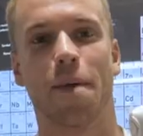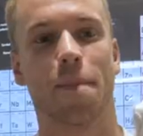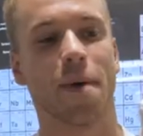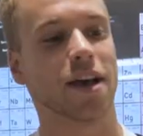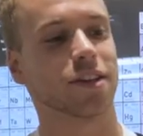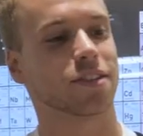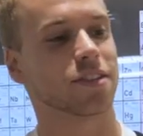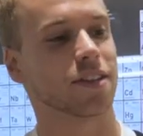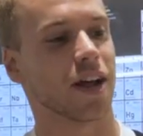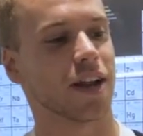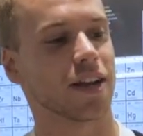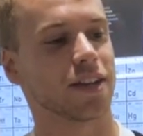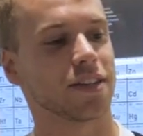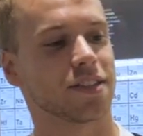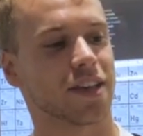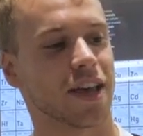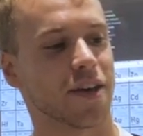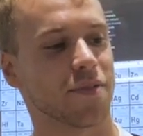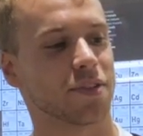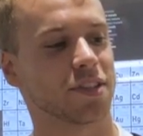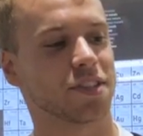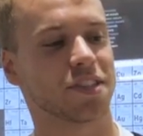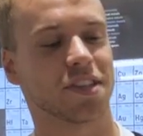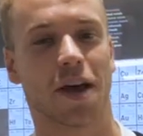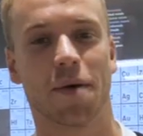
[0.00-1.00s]
Max
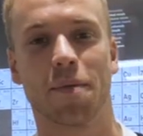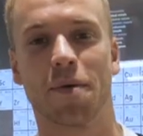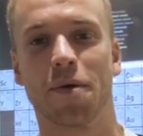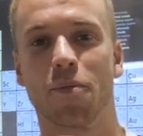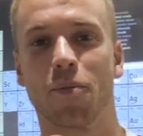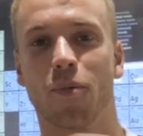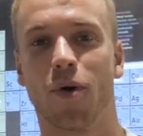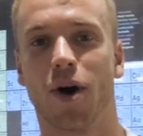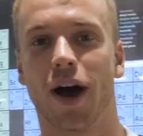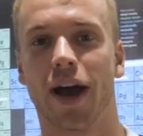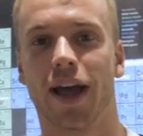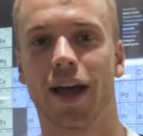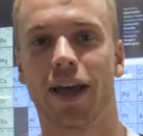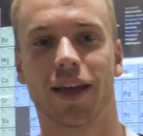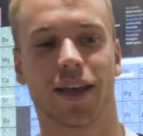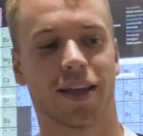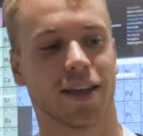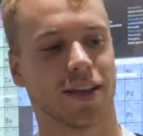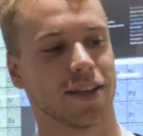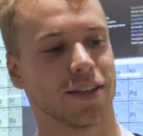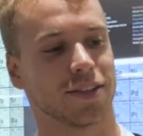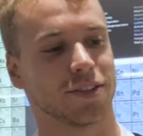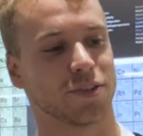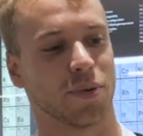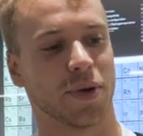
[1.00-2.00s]
97 Summit White,
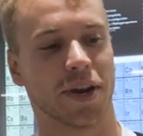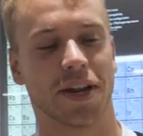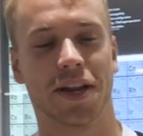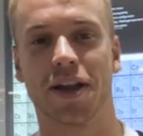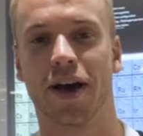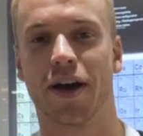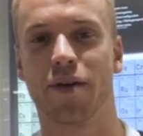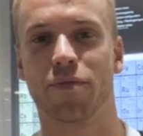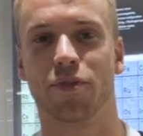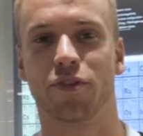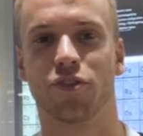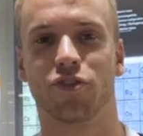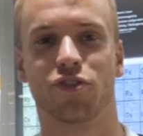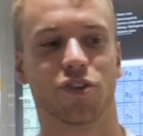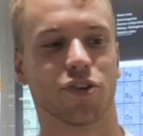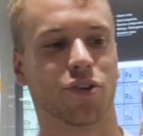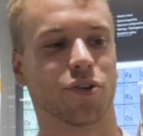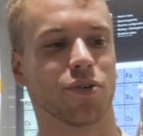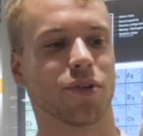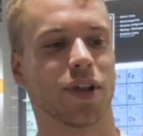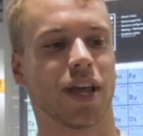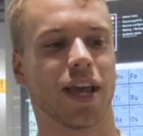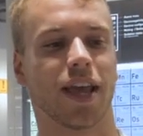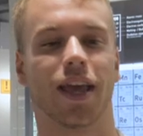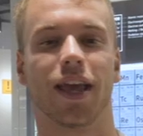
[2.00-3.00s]
29th of
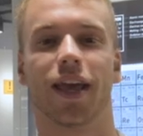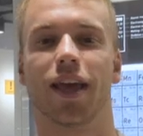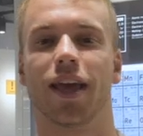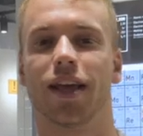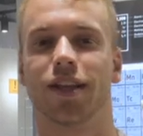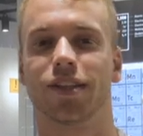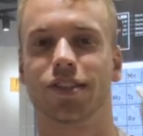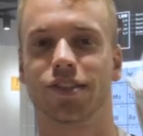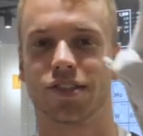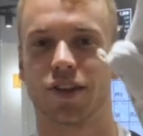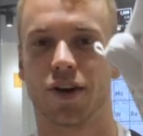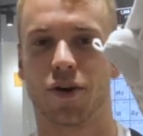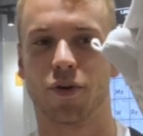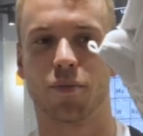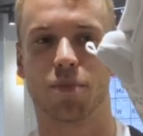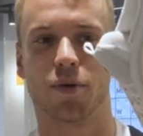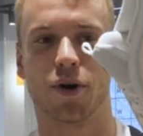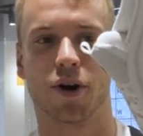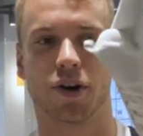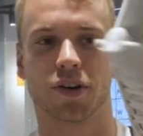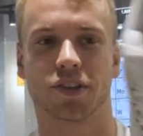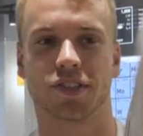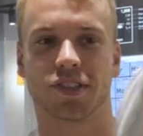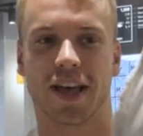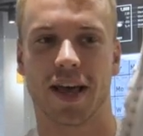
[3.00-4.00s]
June, here in
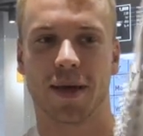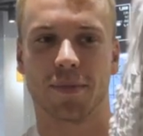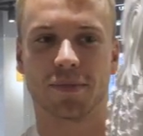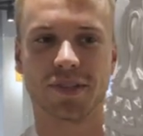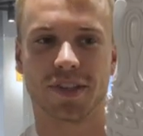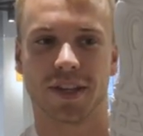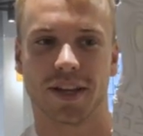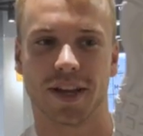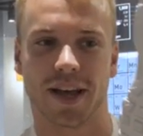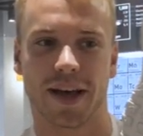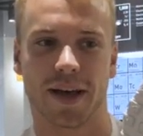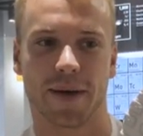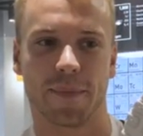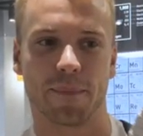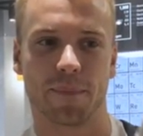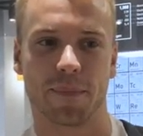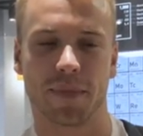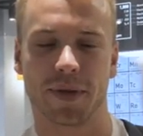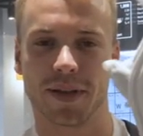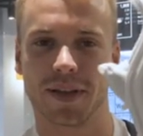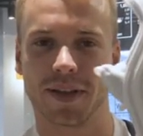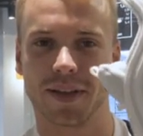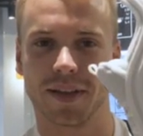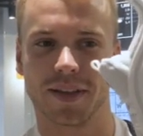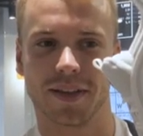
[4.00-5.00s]
Solebox, Amsterdam.
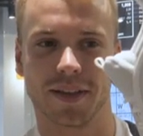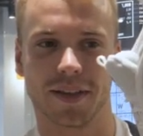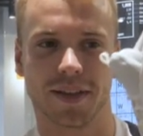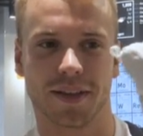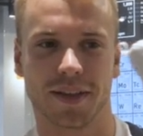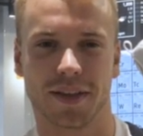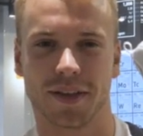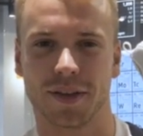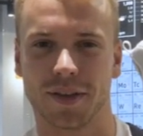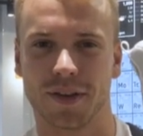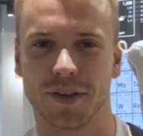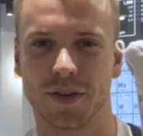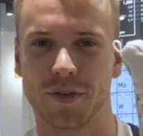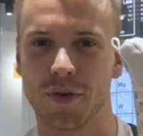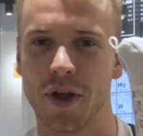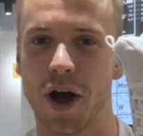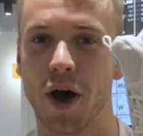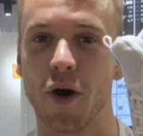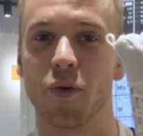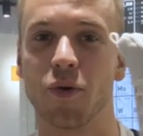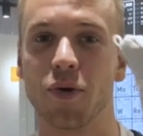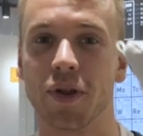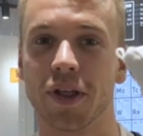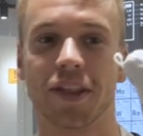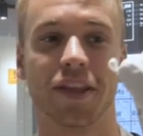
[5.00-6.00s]
You
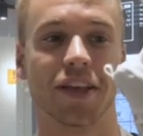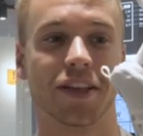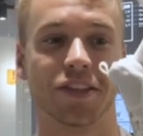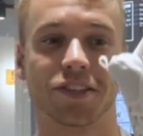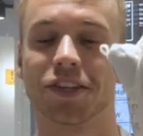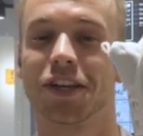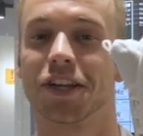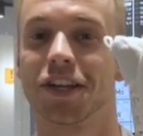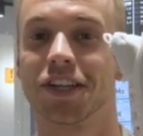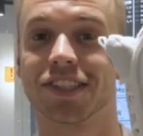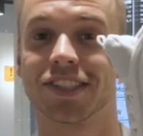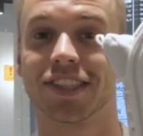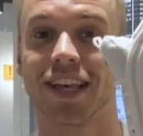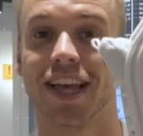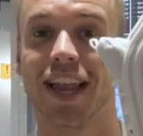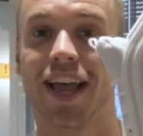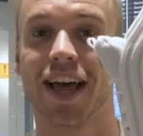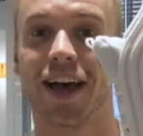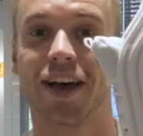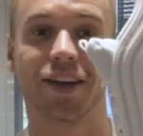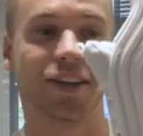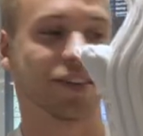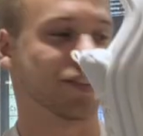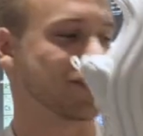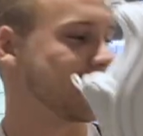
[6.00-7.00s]
know that these are gonna sell
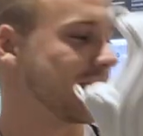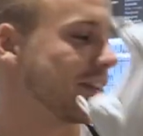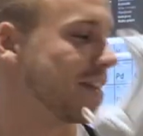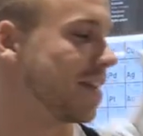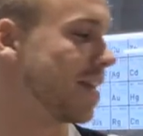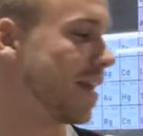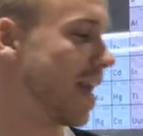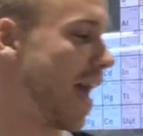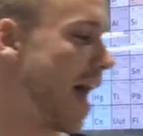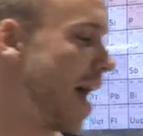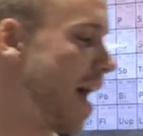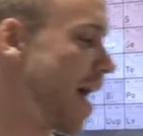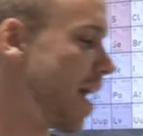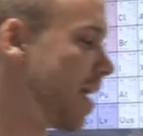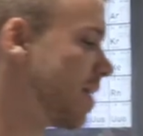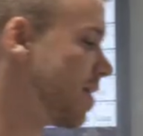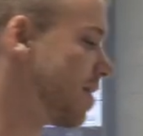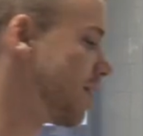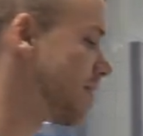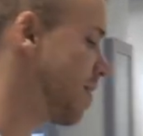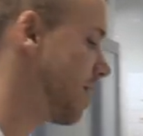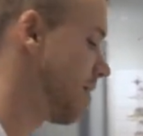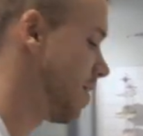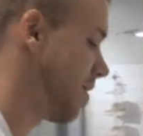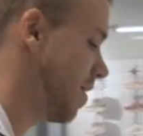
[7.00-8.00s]
out instantly.
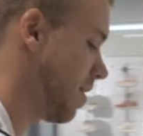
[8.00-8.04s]
And